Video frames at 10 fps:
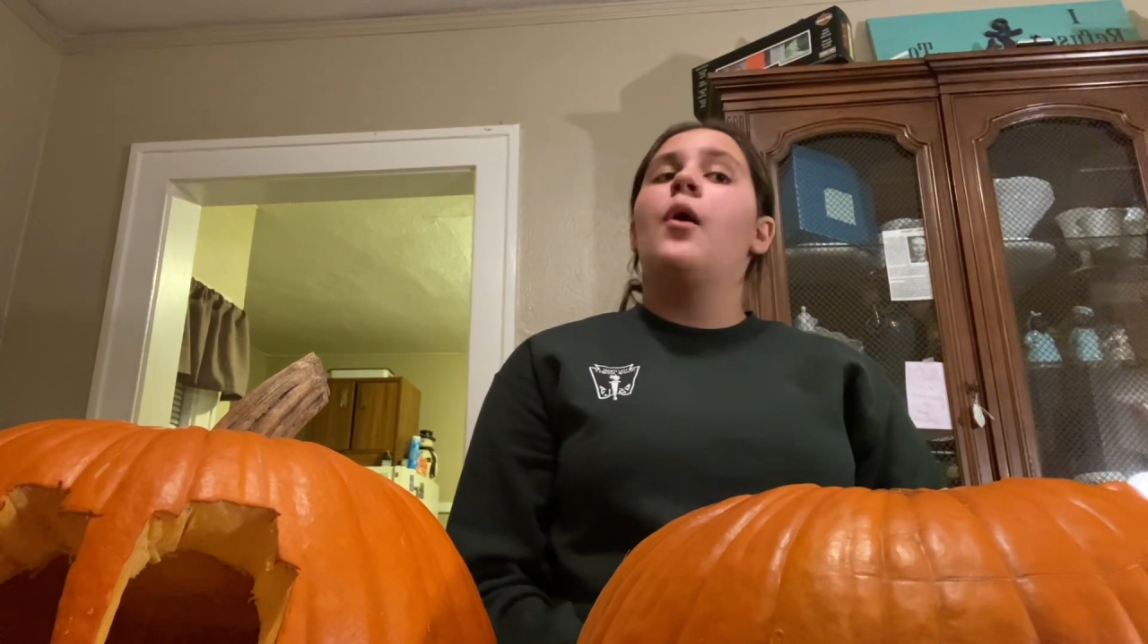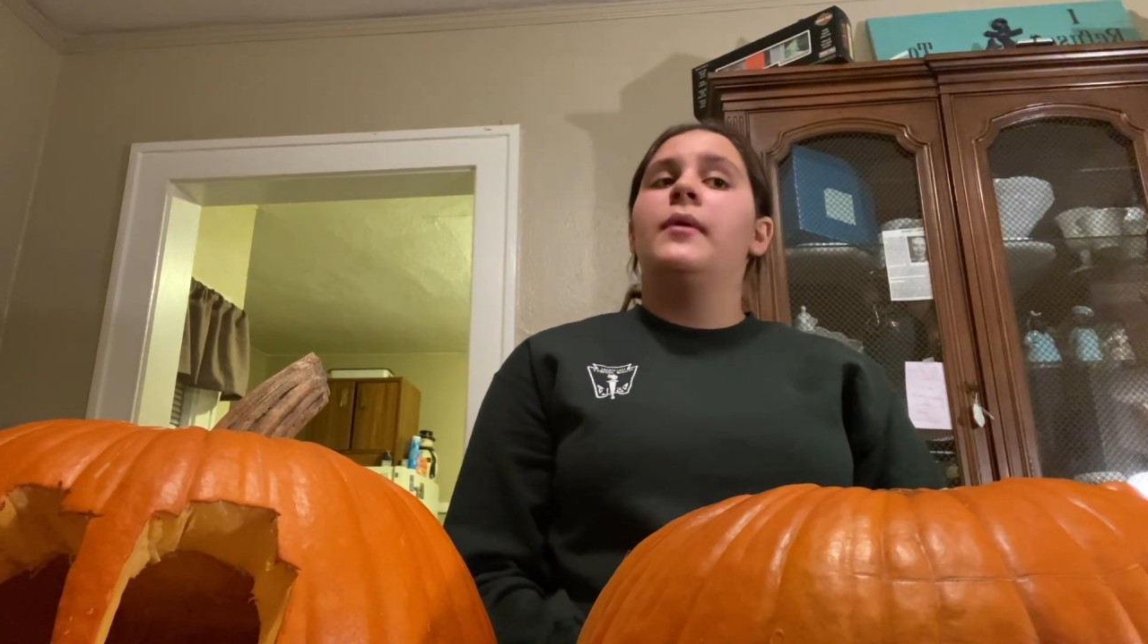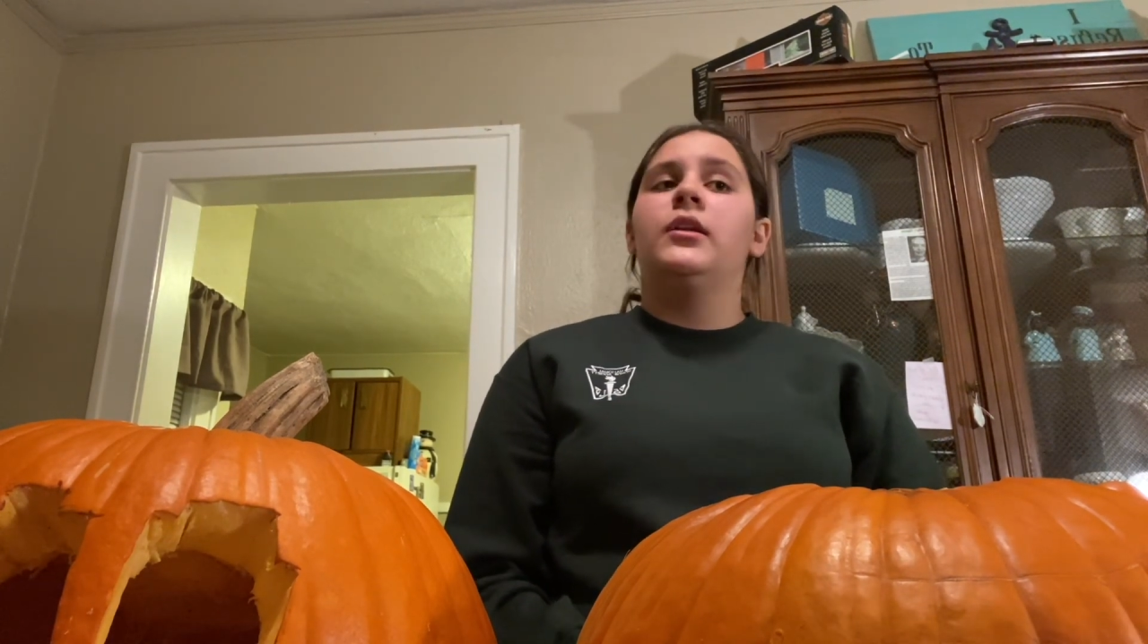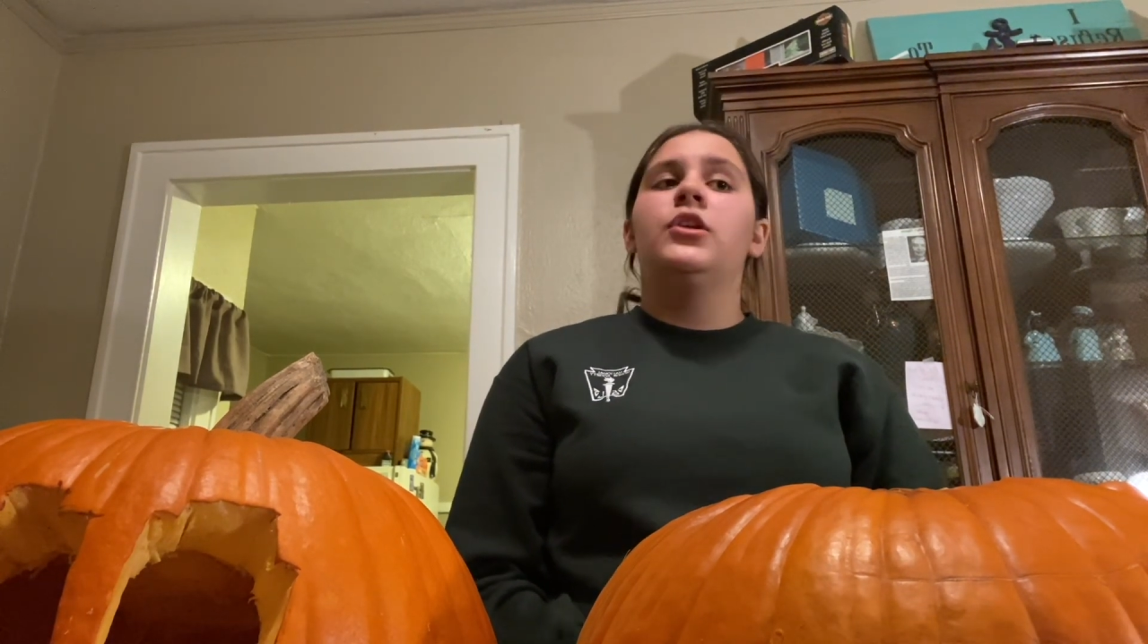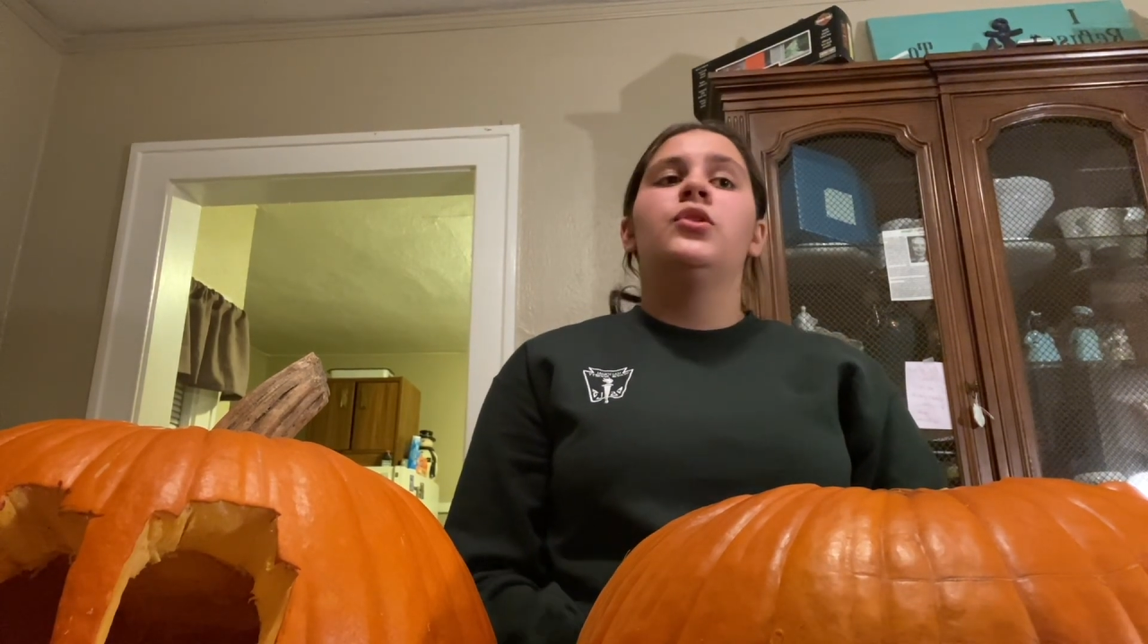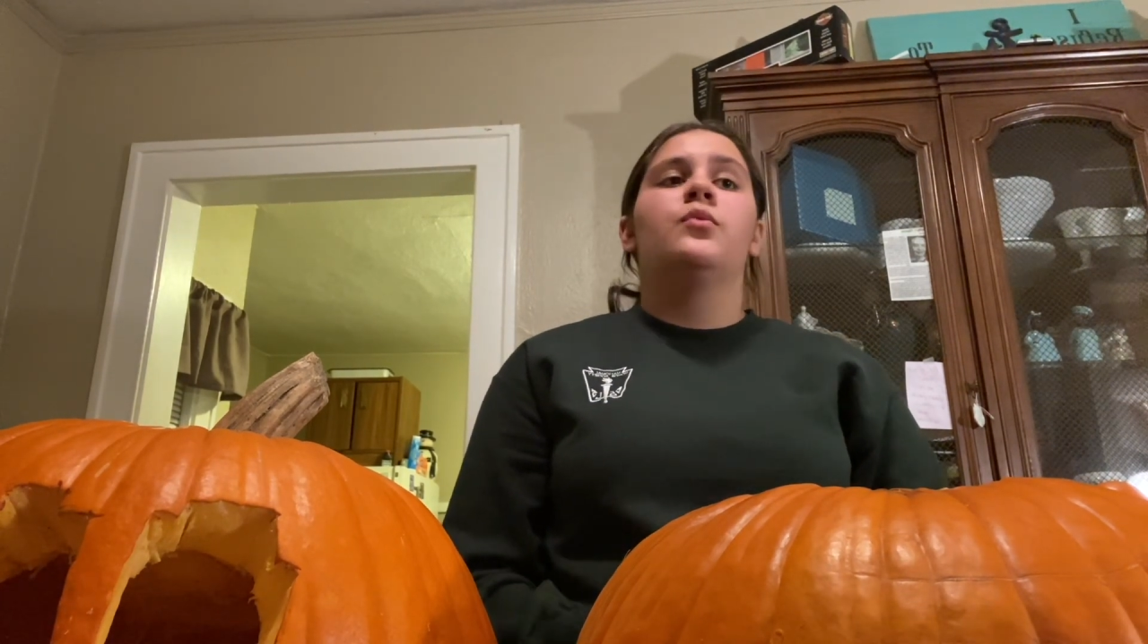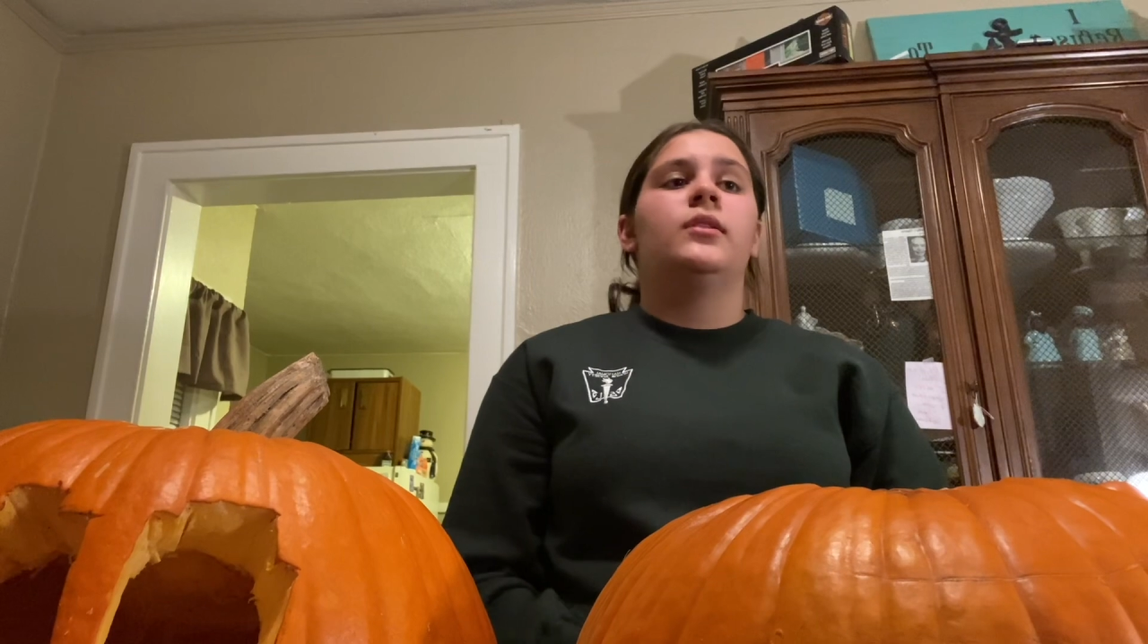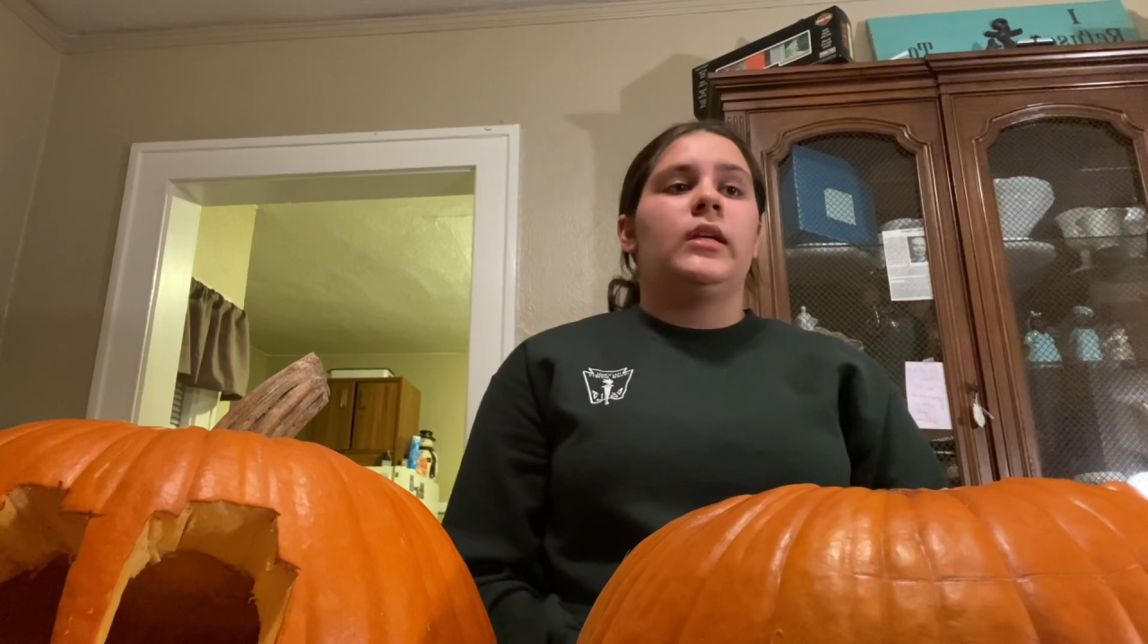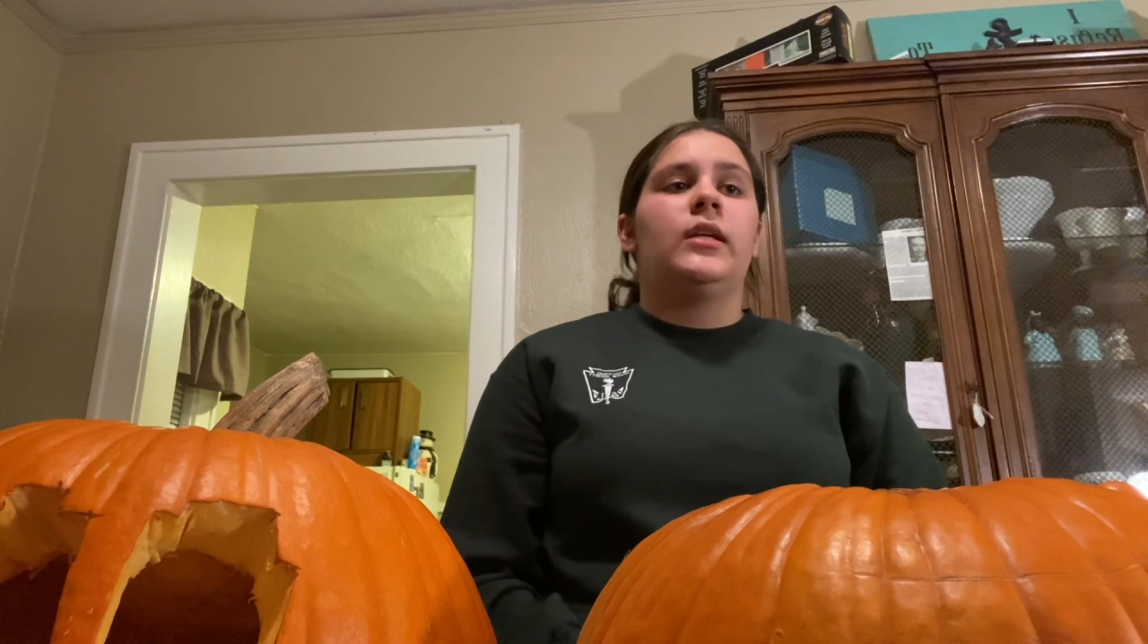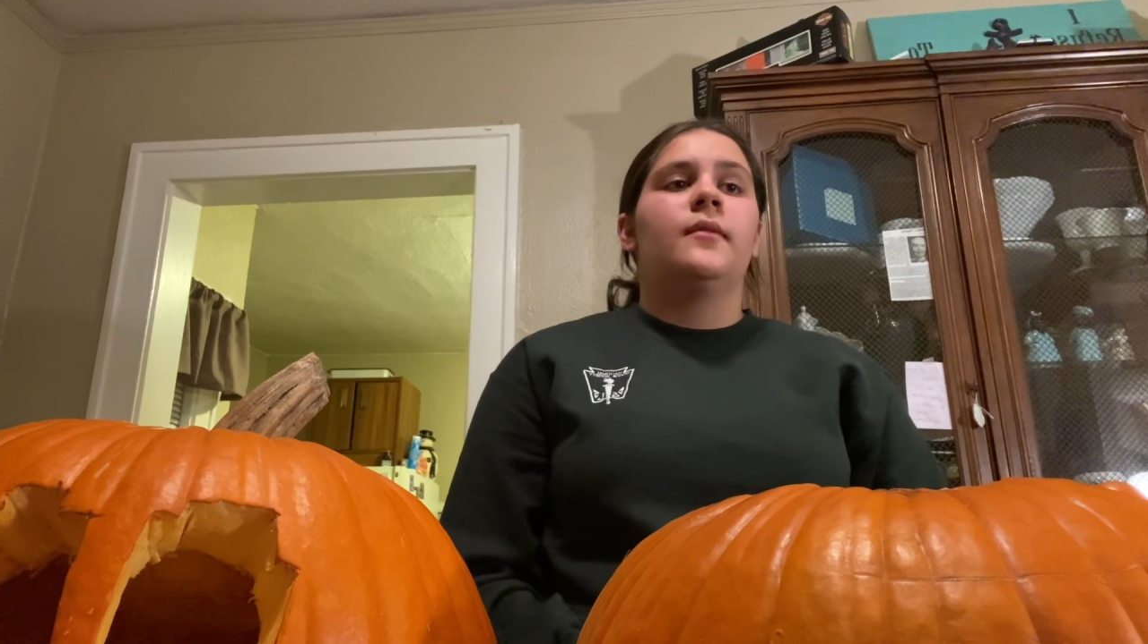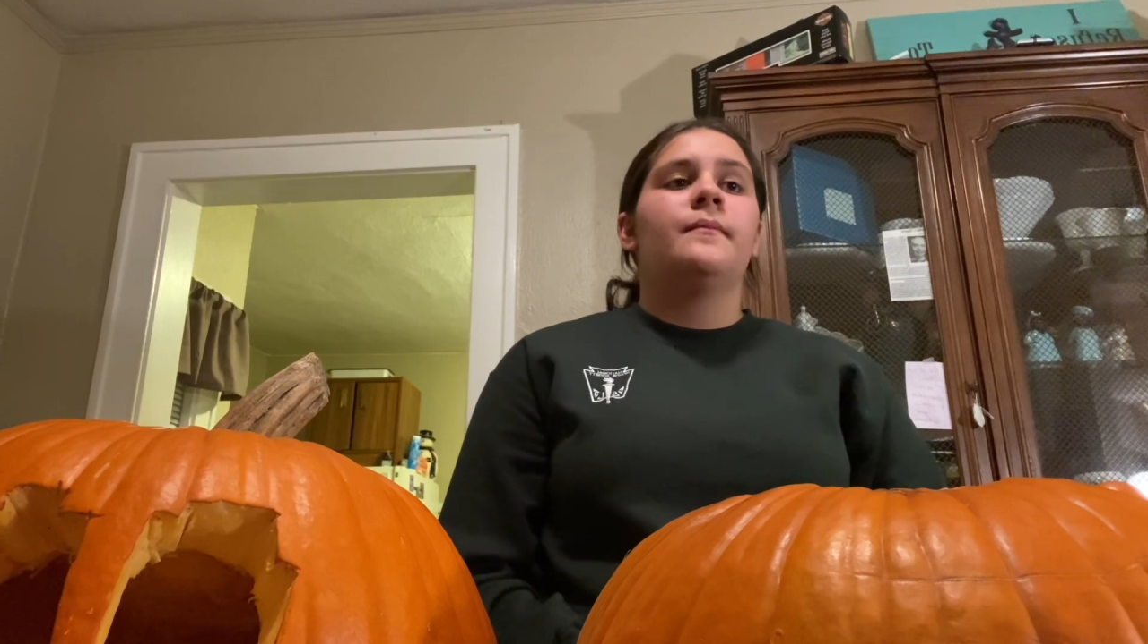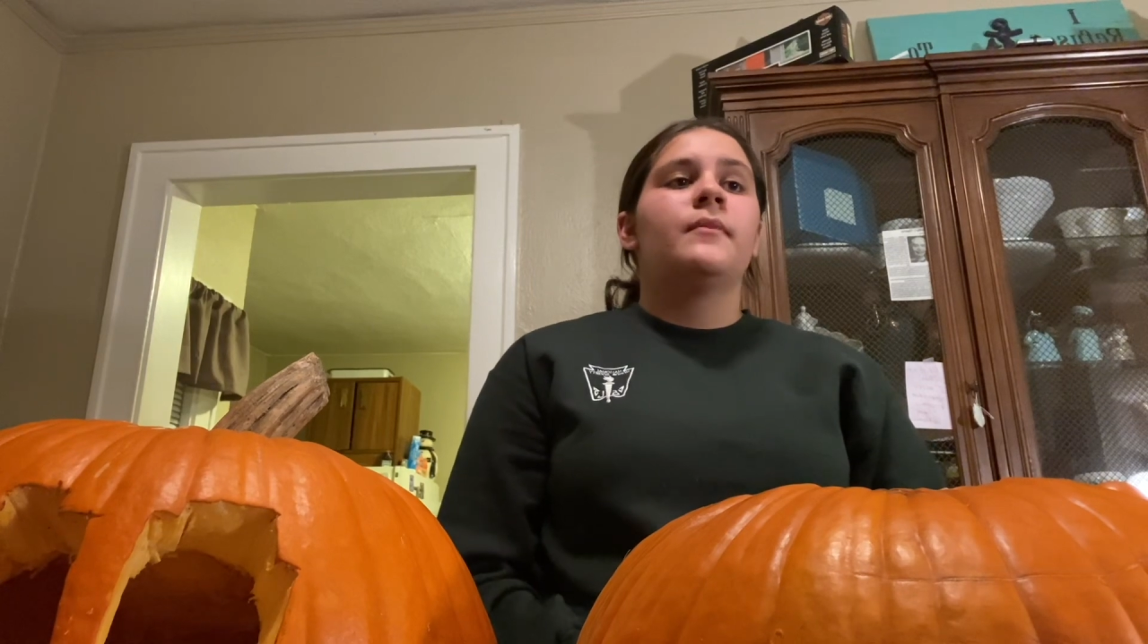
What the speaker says: many you will need.